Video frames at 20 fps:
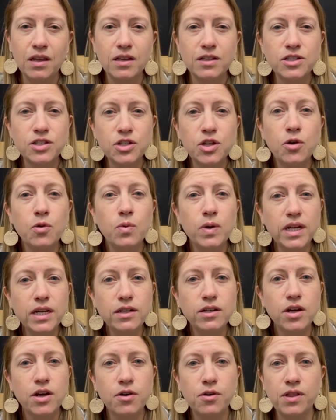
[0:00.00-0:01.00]
So we
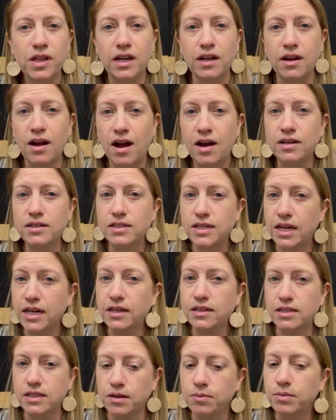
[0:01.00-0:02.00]
know that God
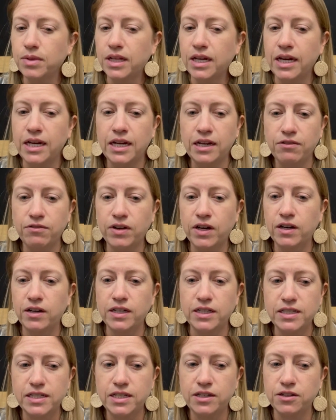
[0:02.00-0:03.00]
takes complaining
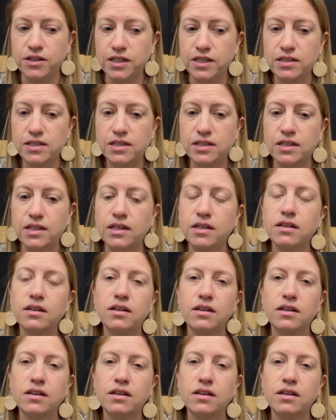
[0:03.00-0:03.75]
very seriously.